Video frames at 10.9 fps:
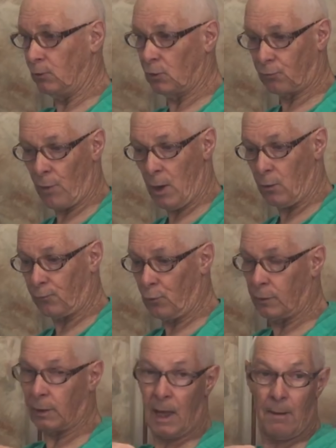and we just ran it
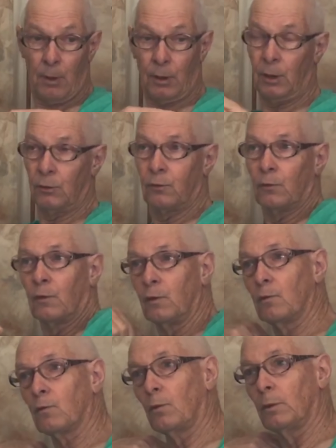through the cabin into
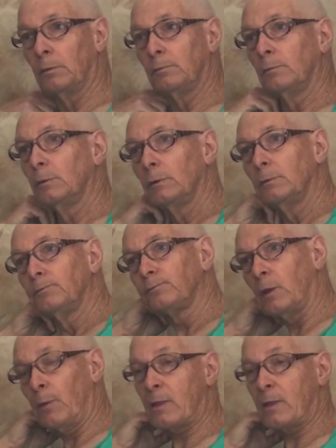the Okay.